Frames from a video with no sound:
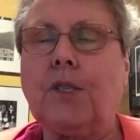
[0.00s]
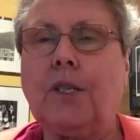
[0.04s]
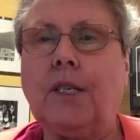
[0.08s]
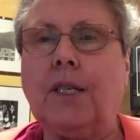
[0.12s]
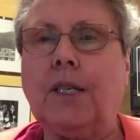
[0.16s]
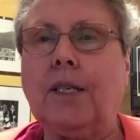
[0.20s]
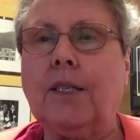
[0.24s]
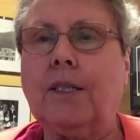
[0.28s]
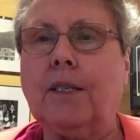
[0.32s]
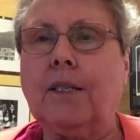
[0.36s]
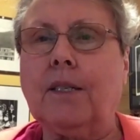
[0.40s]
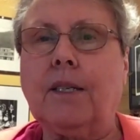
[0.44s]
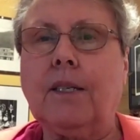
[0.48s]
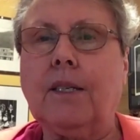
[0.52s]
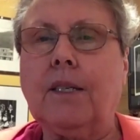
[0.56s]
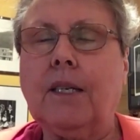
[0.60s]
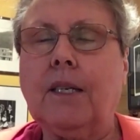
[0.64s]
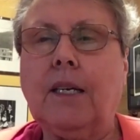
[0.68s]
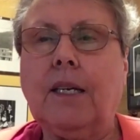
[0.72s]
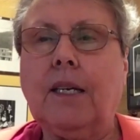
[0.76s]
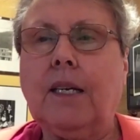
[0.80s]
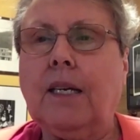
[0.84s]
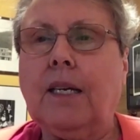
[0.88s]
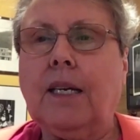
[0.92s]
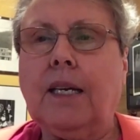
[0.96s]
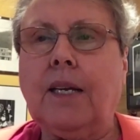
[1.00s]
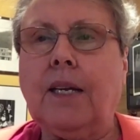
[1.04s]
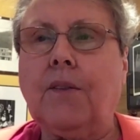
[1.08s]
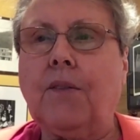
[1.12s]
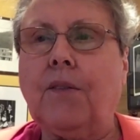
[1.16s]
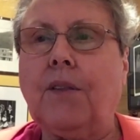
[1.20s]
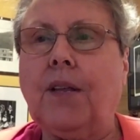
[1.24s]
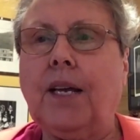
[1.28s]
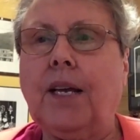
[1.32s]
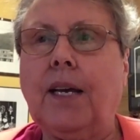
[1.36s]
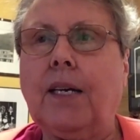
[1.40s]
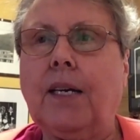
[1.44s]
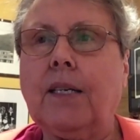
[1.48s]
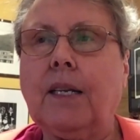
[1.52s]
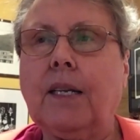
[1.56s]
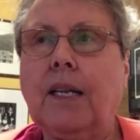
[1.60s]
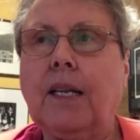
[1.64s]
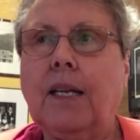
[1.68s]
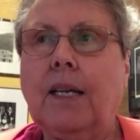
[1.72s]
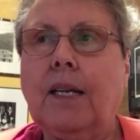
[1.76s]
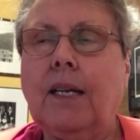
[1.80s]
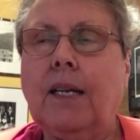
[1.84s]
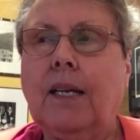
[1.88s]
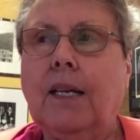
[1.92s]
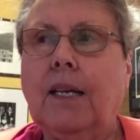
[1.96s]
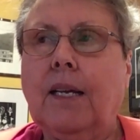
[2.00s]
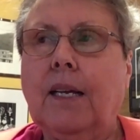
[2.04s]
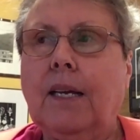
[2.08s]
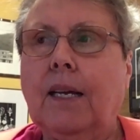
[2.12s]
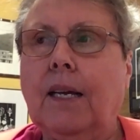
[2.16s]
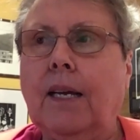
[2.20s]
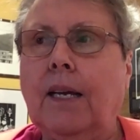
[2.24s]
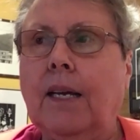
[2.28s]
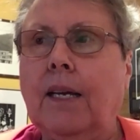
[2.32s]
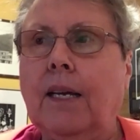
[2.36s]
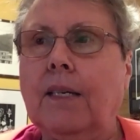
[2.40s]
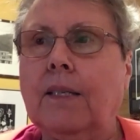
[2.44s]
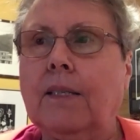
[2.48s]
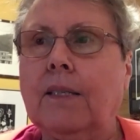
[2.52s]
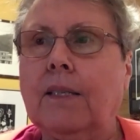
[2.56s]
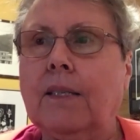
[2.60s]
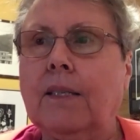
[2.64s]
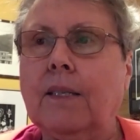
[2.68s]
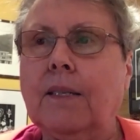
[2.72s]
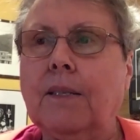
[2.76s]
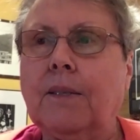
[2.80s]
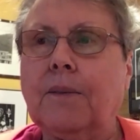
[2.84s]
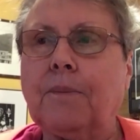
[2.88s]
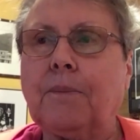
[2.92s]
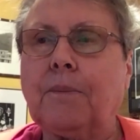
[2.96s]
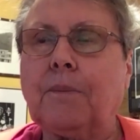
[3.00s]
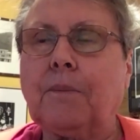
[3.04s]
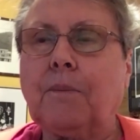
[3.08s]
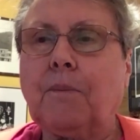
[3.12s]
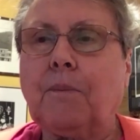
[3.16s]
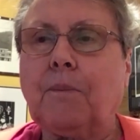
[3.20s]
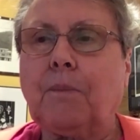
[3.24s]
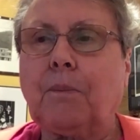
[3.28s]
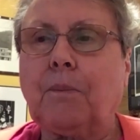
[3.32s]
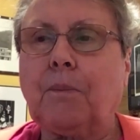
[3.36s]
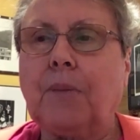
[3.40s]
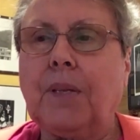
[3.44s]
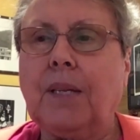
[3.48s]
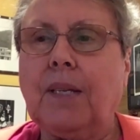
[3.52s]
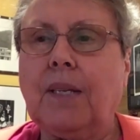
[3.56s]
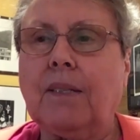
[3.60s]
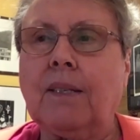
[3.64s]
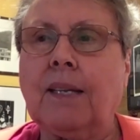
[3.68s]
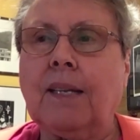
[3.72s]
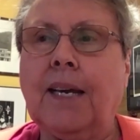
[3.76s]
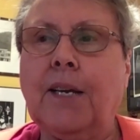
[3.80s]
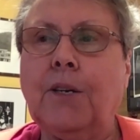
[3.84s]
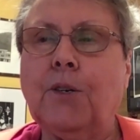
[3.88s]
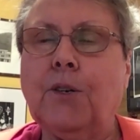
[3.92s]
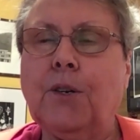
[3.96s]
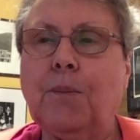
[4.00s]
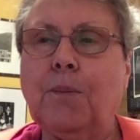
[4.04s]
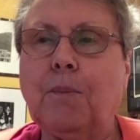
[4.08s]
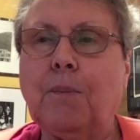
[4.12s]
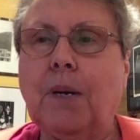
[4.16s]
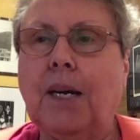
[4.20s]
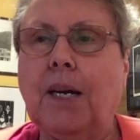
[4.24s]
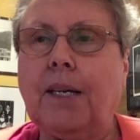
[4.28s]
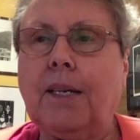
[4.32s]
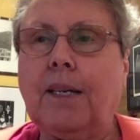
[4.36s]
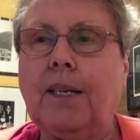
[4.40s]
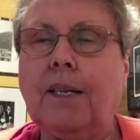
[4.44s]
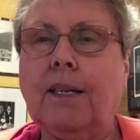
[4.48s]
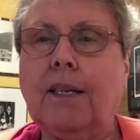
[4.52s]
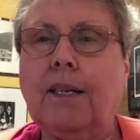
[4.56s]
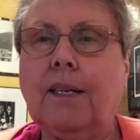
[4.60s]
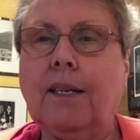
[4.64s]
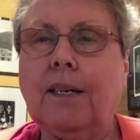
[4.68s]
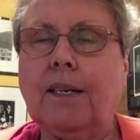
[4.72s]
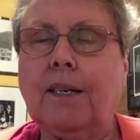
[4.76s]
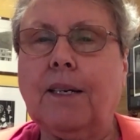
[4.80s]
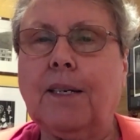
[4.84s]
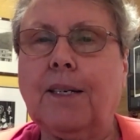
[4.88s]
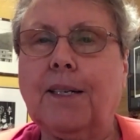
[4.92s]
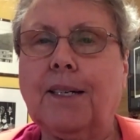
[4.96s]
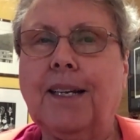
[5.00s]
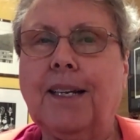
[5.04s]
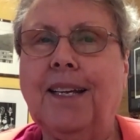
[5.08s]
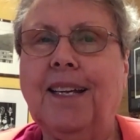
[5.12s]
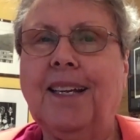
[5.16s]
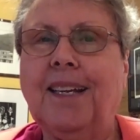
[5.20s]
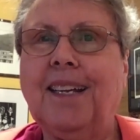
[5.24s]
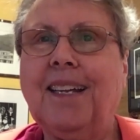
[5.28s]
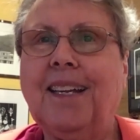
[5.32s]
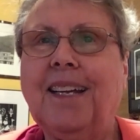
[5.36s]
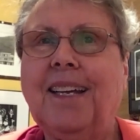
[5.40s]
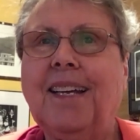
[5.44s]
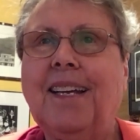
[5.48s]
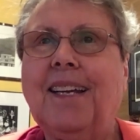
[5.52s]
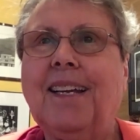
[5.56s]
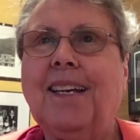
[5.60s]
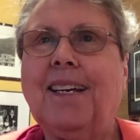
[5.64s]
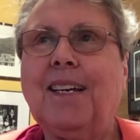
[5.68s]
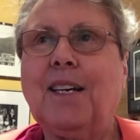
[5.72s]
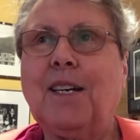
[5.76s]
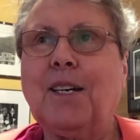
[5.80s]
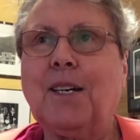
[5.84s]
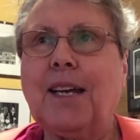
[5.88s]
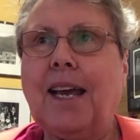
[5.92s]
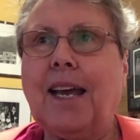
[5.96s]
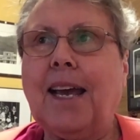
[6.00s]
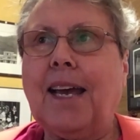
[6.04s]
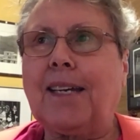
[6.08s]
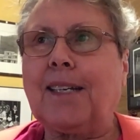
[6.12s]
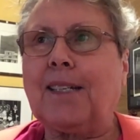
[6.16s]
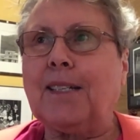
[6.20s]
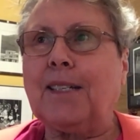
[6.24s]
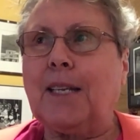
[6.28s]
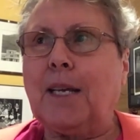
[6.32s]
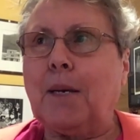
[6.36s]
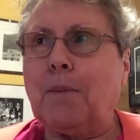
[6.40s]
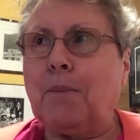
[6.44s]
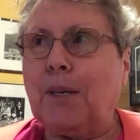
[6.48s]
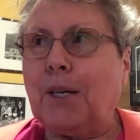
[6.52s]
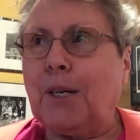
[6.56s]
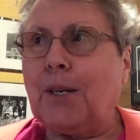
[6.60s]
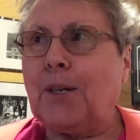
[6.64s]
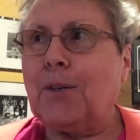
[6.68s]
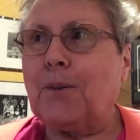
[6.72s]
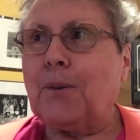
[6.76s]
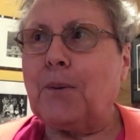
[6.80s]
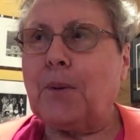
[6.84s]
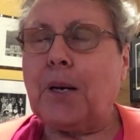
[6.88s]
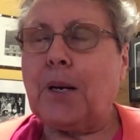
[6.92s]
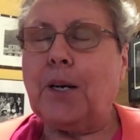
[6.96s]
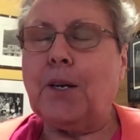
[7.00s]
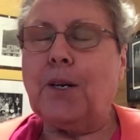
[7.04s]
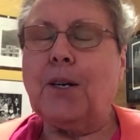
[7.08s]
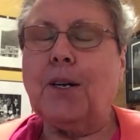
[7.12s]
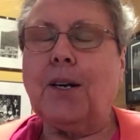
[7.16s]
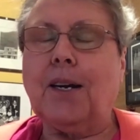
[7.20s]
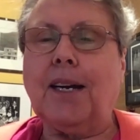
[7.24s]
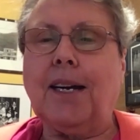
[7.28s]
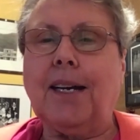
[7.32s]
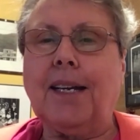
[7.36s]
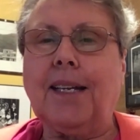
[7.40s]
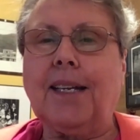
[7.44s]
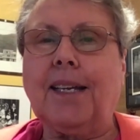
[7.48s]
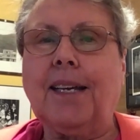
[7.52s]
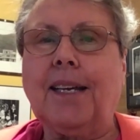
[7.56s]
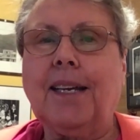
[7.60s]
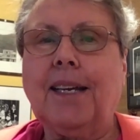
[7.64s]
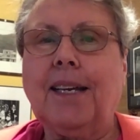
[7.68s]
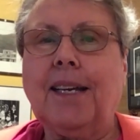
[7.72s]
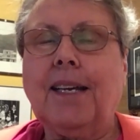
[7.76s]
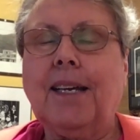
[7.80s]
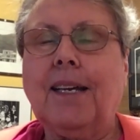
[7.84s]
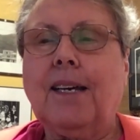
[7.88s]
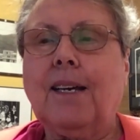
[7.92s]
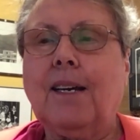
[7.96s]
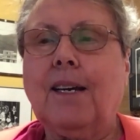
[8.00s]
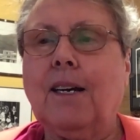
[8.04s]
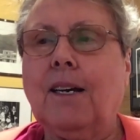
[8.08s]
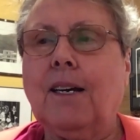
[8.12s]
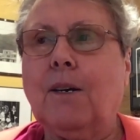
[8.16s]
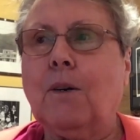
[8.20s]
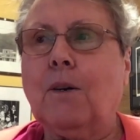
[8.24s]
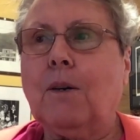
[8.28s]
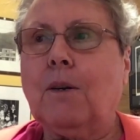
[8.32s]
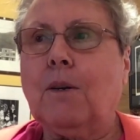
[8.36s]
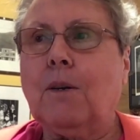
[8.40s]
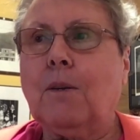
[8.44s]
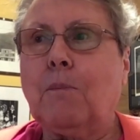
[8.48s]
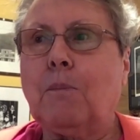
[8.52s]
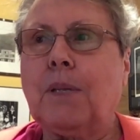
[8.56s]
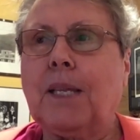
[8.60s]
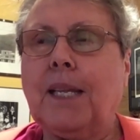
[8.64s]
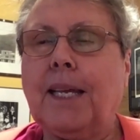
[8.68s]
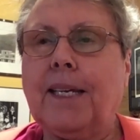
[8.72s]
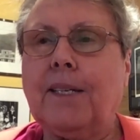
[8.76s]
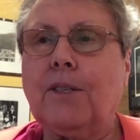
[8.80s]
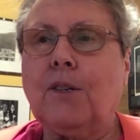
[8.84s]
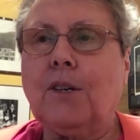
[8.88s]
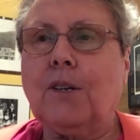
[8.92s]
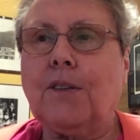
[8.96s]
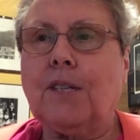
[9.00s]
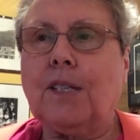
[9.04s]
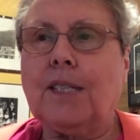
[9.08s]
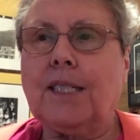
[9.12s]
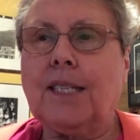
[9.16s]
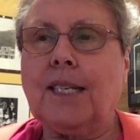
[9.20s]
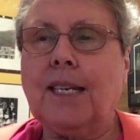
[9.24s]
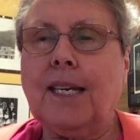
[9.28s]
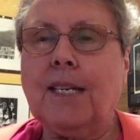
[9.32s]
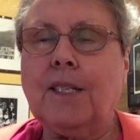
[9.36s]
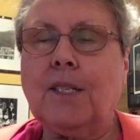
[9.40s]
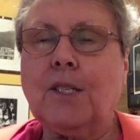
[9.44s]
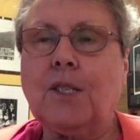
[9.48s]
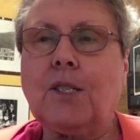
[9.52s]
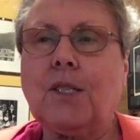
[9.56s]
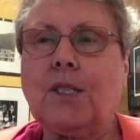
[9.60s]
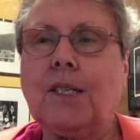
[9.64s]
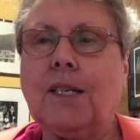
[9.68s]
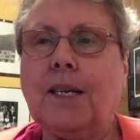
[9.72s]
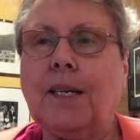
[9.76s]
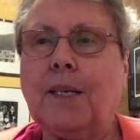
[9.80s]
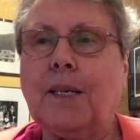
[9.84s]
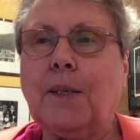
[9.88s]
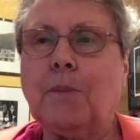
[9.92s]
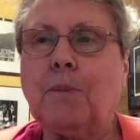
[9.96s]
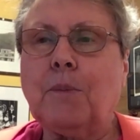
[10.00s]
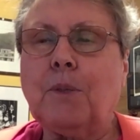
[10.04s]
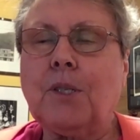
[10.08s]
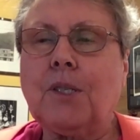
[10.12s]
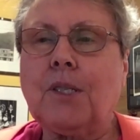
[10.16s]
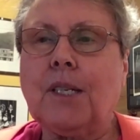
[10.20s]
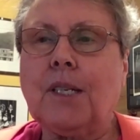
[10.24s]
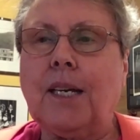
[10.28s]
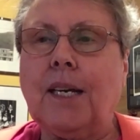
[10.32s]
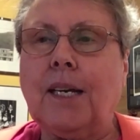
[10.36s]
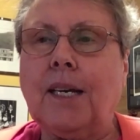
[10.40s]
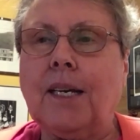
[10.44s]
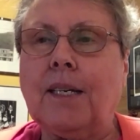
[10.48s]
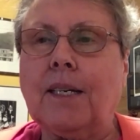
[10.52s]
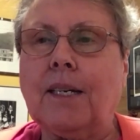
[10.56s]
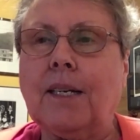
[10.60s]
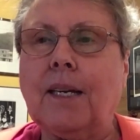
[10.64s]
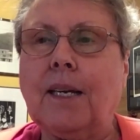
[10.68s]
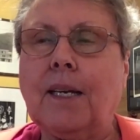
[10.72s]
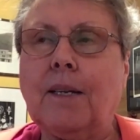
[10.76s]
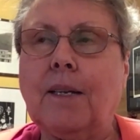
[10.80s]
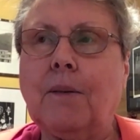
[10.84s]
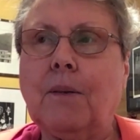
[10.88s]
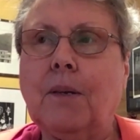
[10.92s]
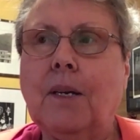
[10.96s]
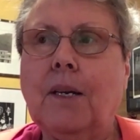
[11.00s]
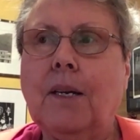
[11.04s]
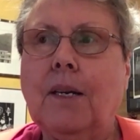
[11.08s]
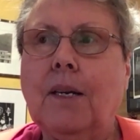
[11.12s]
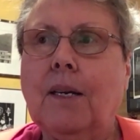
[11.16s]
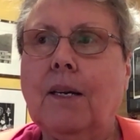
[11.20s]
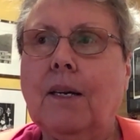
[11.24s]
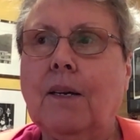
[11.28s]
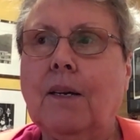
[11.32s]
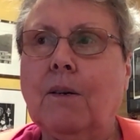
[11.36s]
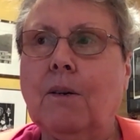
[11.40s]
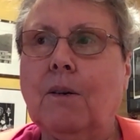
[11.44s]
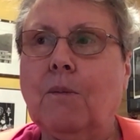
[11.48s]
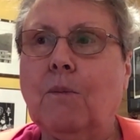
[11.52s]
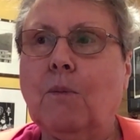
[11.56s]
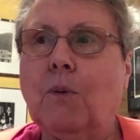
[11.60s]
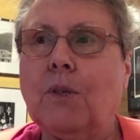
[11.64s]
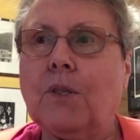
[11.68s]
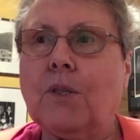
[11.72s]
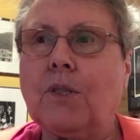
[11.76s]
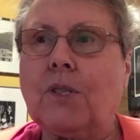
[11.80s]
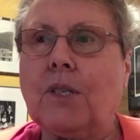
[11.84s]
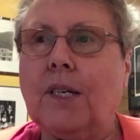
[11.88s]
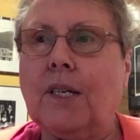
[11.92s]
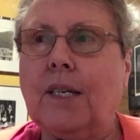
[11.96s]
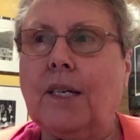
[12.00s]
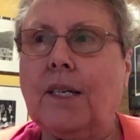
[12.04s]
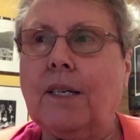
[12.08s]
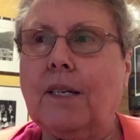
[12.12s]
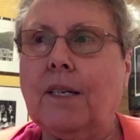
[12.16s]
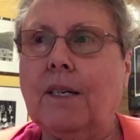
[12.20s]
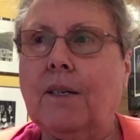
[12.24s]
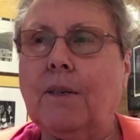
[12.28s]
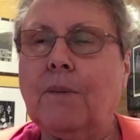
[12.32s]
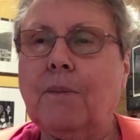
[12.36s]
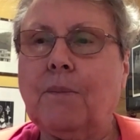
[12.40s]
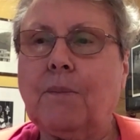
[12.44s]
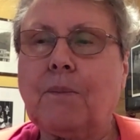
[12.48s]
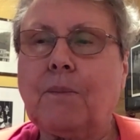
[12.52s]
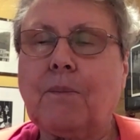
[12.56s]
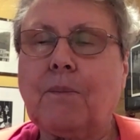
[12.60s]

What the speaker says: in that. And later in my academic career, I played on the tennis teams, and I was a